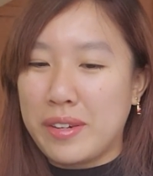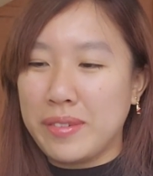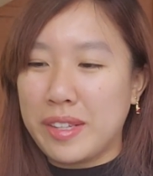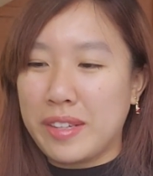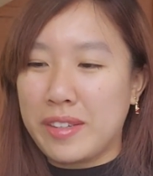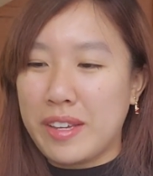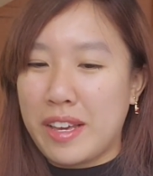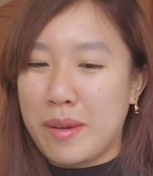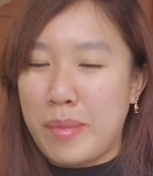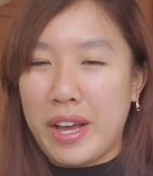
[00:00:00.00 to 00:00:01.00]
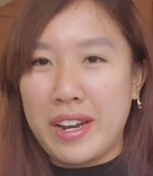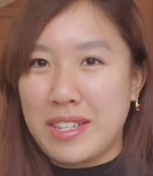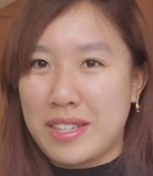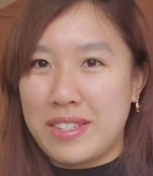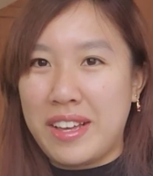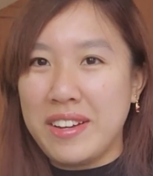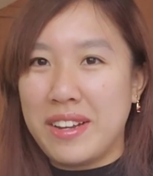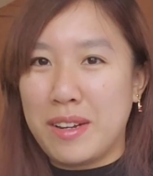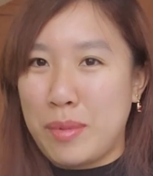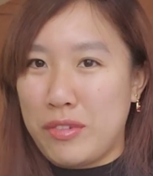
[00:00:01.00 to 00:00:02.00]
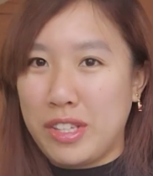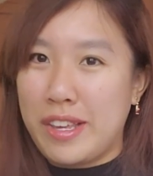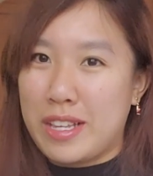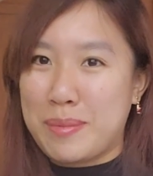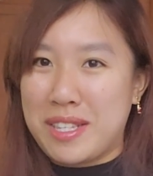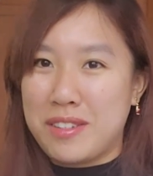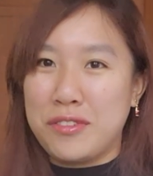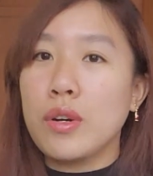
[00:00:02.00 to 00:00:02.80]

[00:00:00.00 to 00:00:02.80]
I don't think I can buy it as a set, and it'd be really expensive.